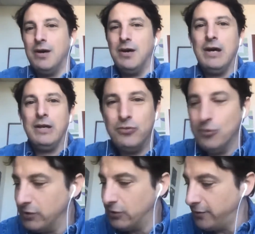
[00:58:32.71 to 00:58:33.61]
I don't know
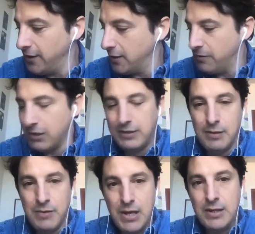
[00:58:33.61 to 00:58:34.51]
what to think about them. And